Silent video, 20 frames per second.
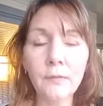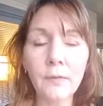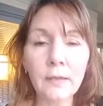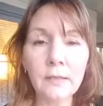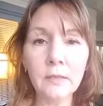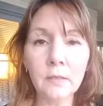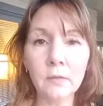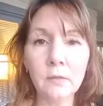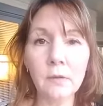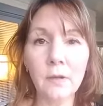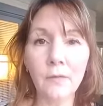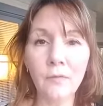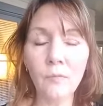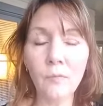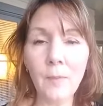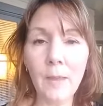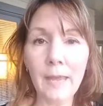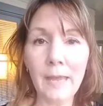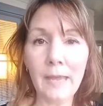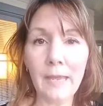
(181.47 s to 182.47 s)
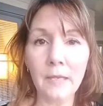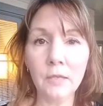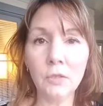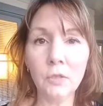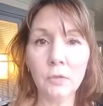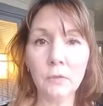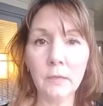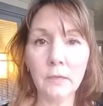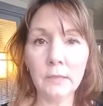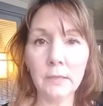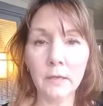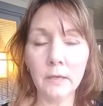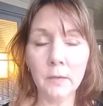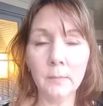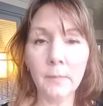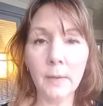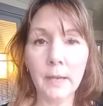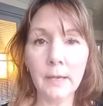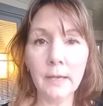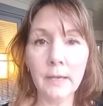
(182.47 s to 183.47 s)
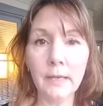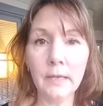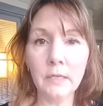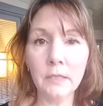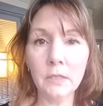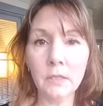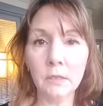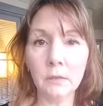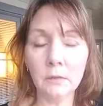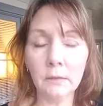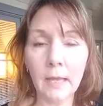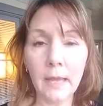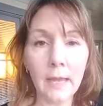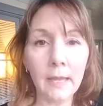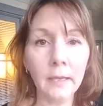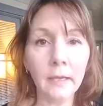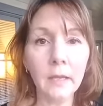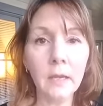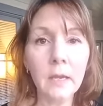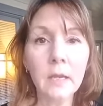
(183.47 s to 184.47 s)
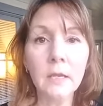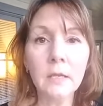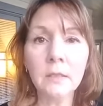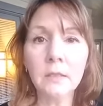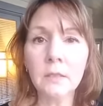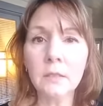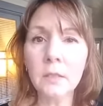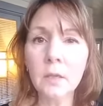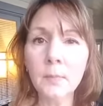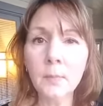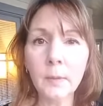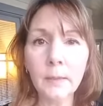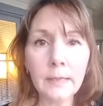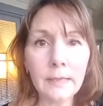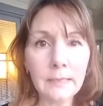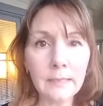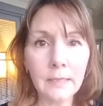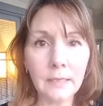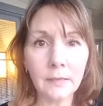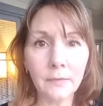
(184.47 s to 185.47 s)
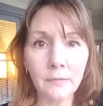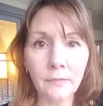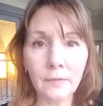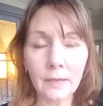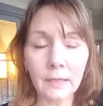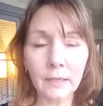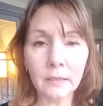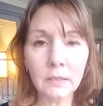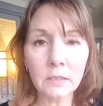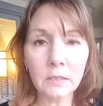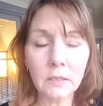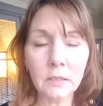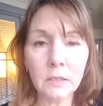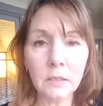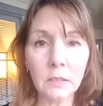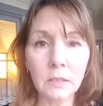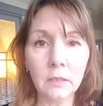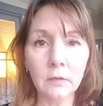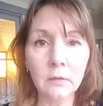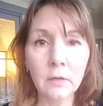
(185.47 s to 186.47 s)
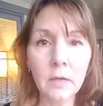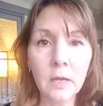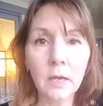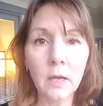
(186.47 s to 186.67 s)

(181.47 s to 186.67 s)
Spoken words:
and so you have pain shooting down your butt and into your leg. Super easy to fix too.